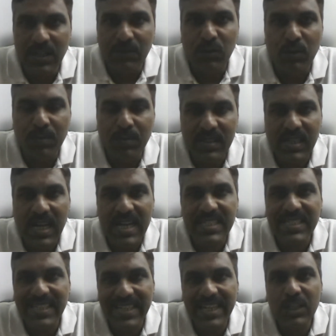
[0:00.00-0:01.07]
From
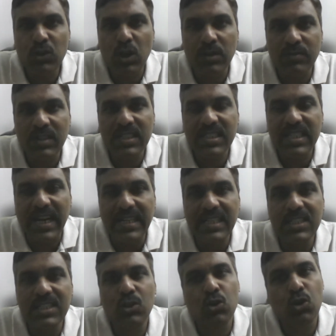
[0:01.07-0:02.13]
class 8 onwards,
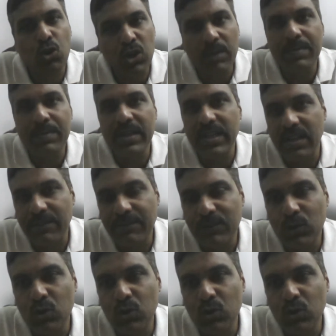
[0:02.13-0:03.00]
child is grown up enough